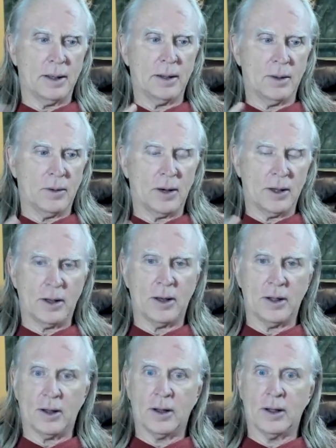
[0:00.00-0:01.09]
you know on
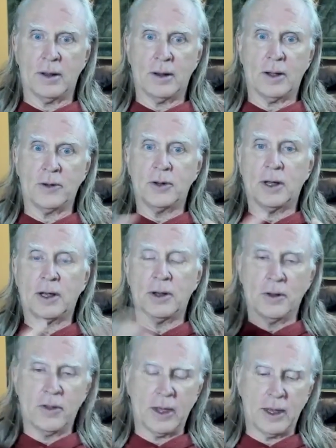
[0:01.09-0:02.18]
on on,
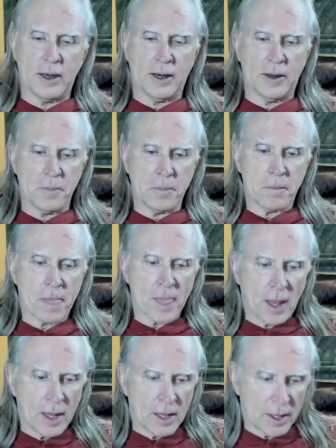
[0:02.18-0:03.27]
on the uh,
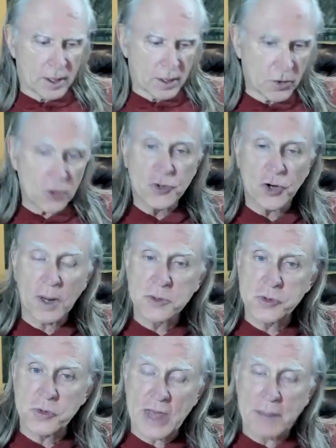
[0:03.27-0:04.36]
good
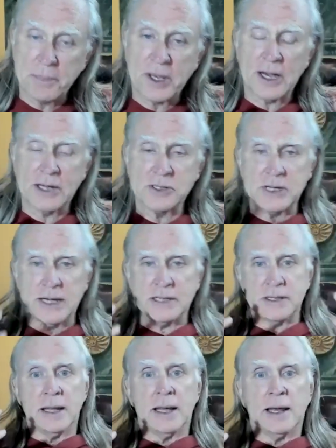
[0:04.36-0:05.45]
terms with that because it
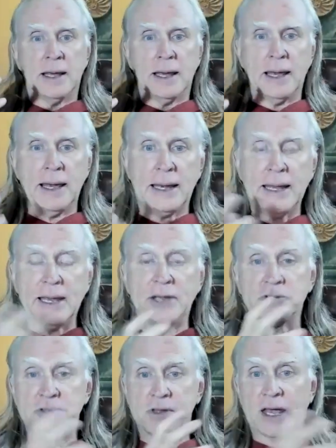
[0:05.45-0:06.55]
it
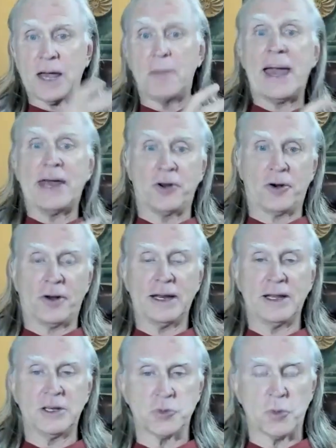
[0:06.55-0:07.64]
is the commander. It
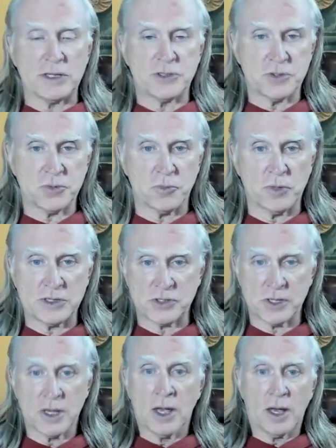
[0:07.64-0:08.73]
is what's
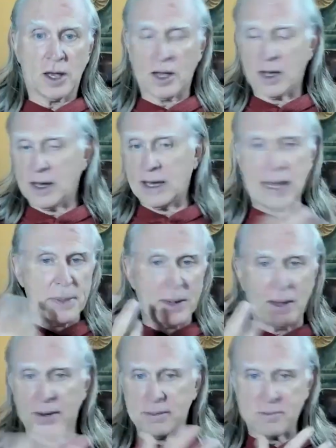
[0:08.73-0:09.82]
what's
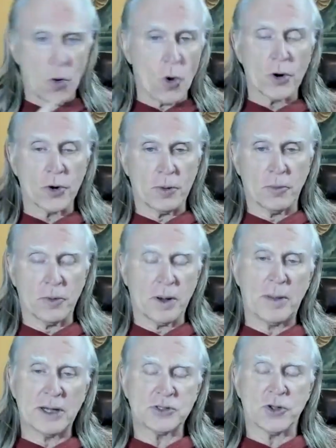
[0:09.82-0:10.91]
keeping order
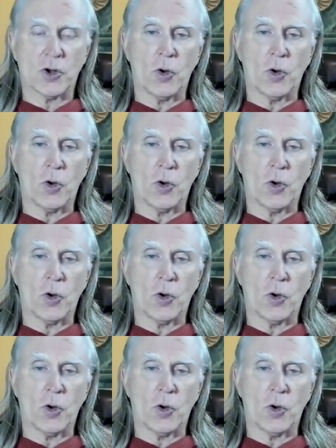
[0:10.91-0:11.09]
amongst the